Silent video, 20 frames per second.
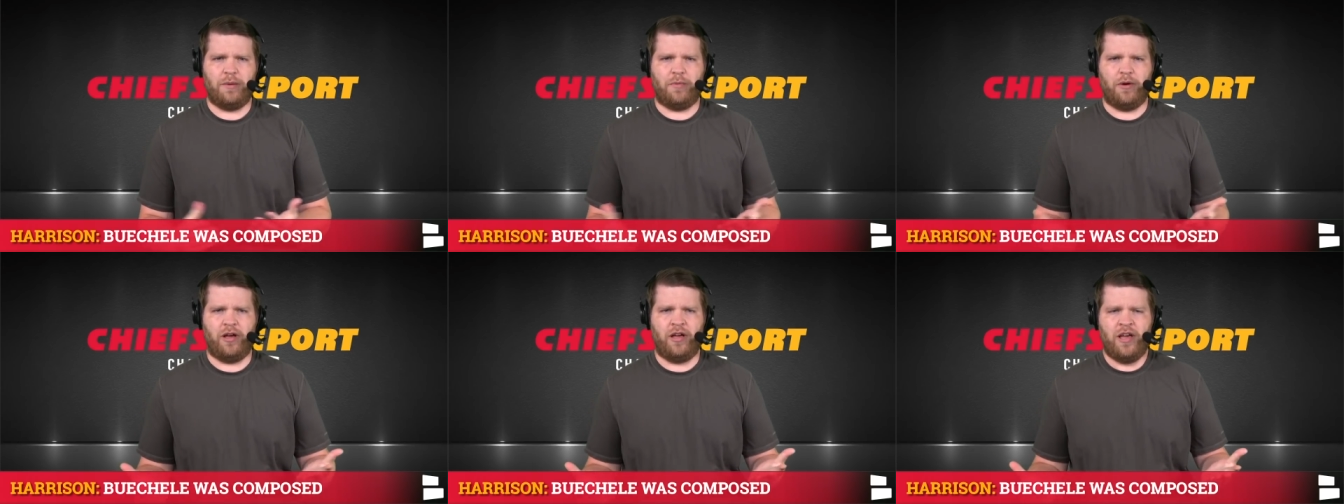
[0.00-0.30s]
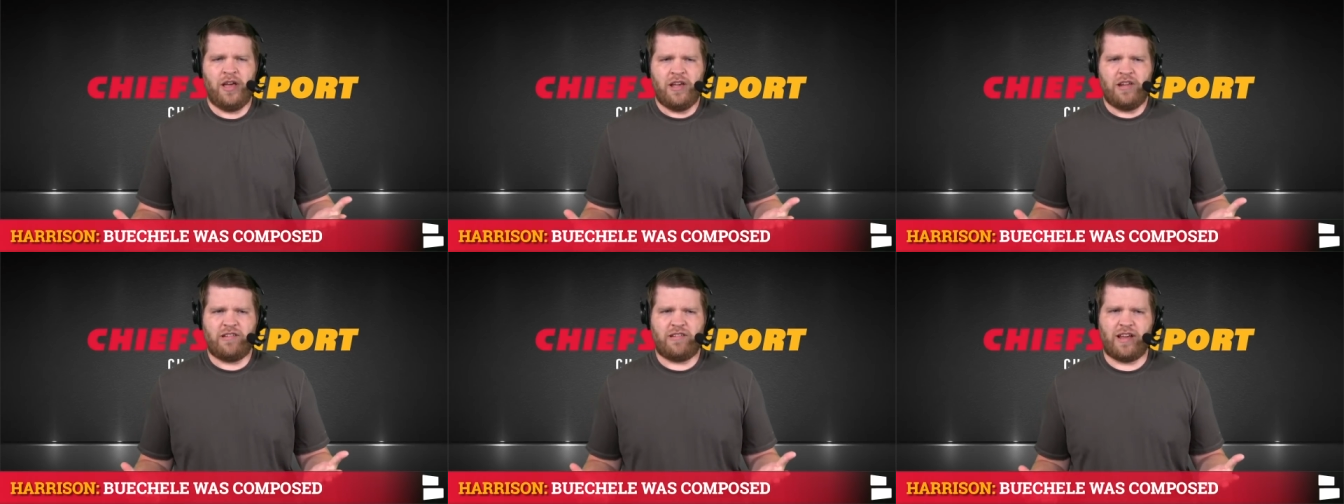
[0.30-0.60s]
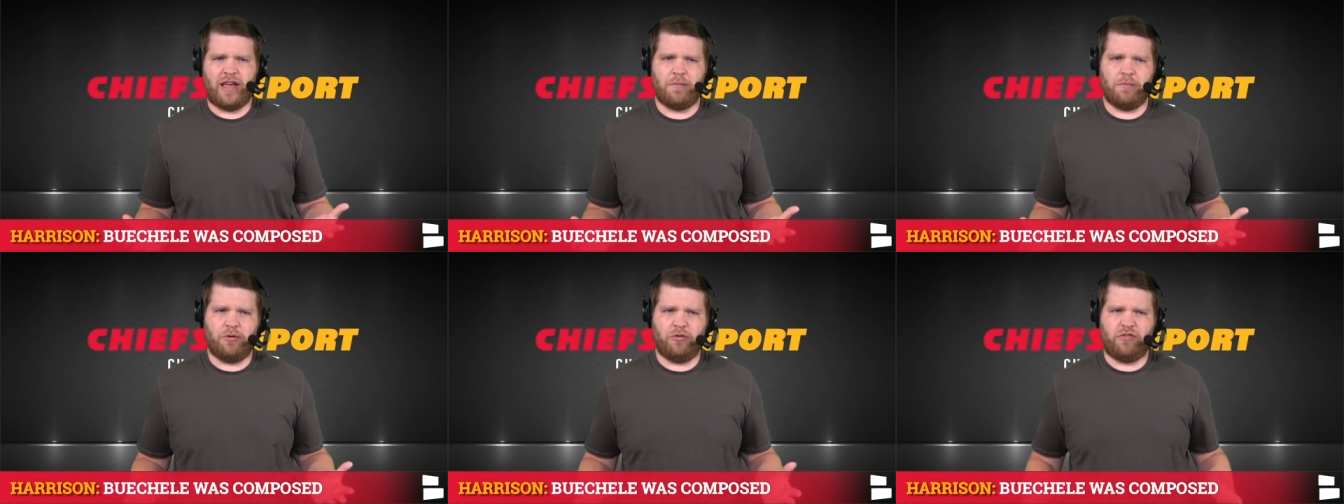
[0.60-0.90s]
But
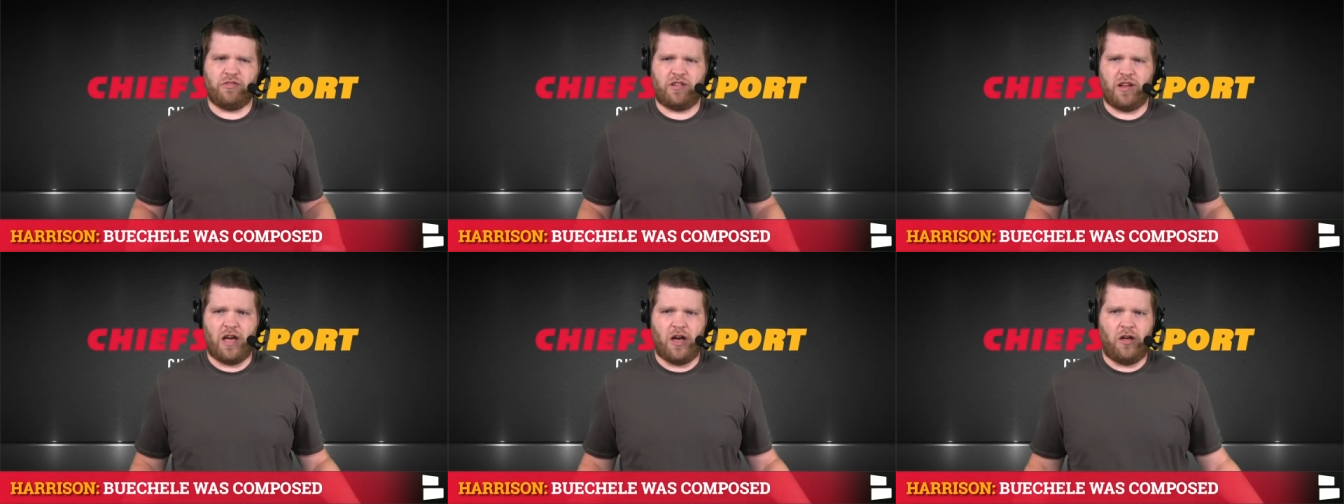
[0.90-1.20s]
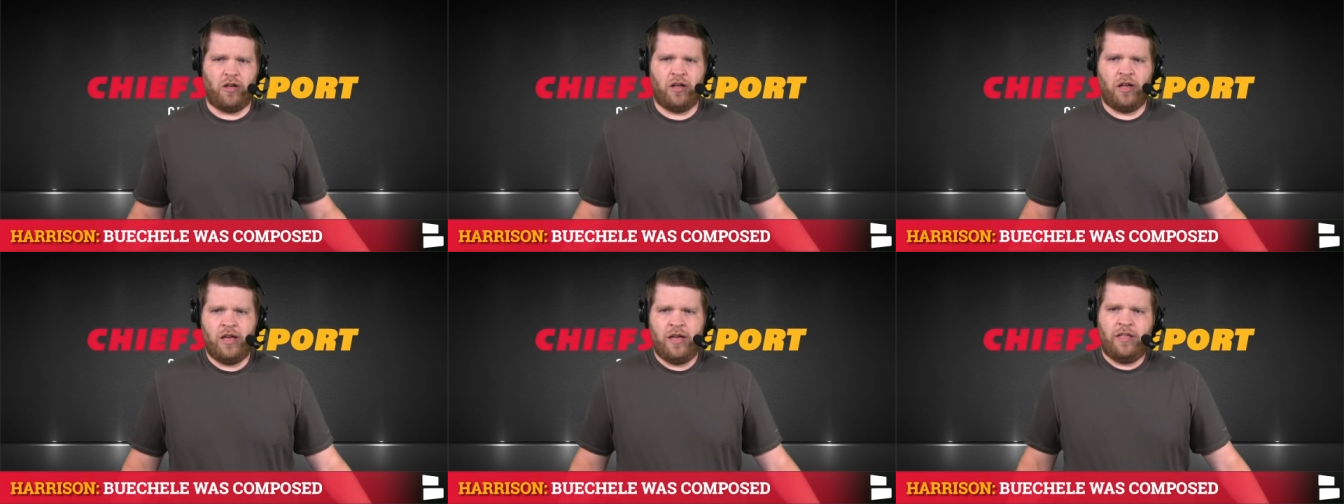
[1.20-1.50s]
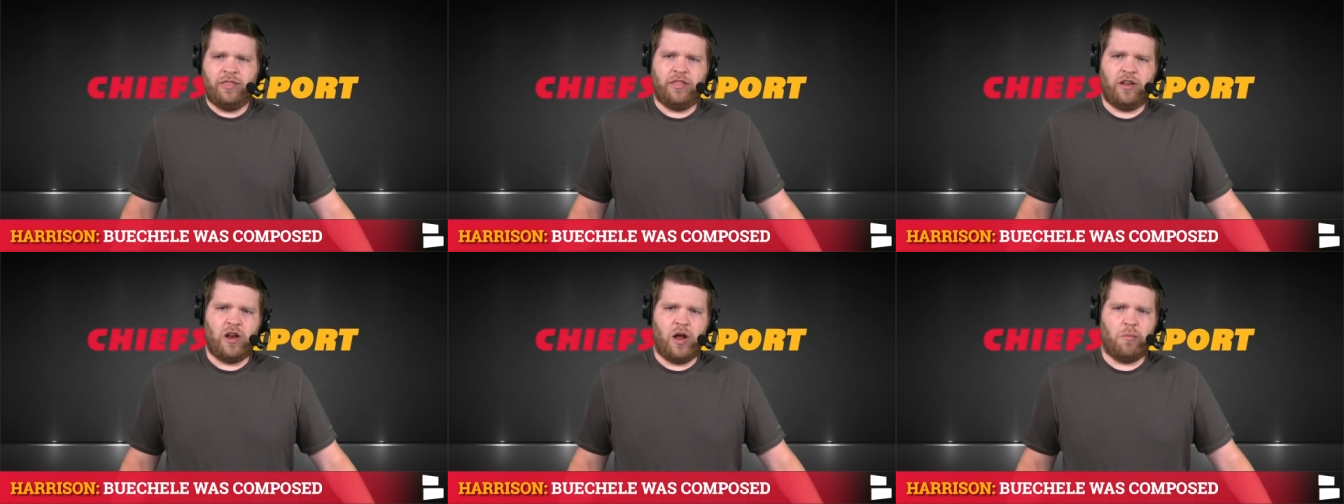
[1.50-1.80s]
Shane Buechele,
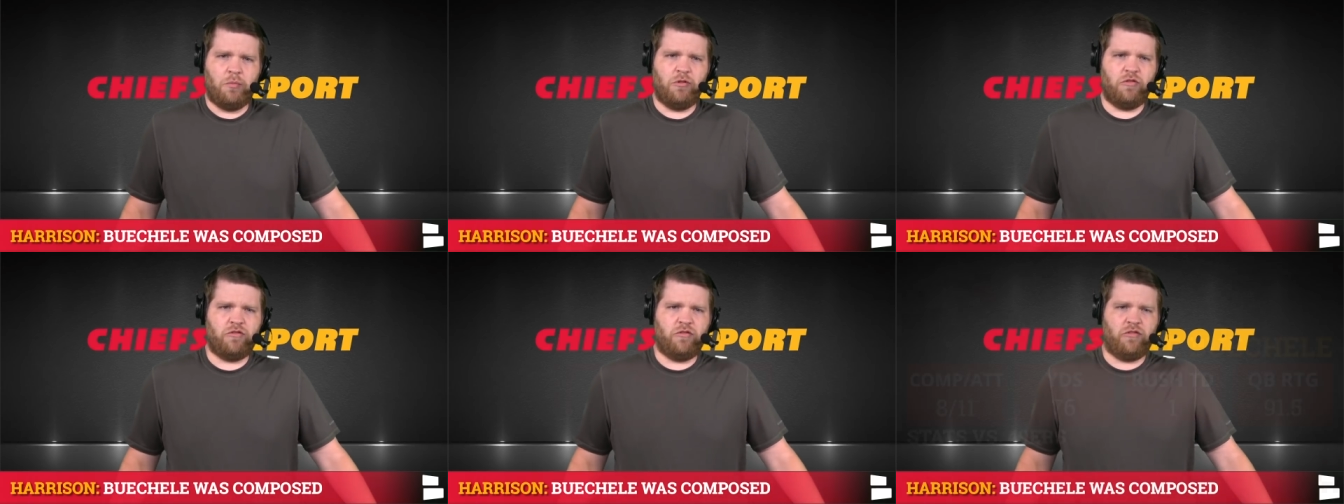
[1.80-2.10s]
the numbers are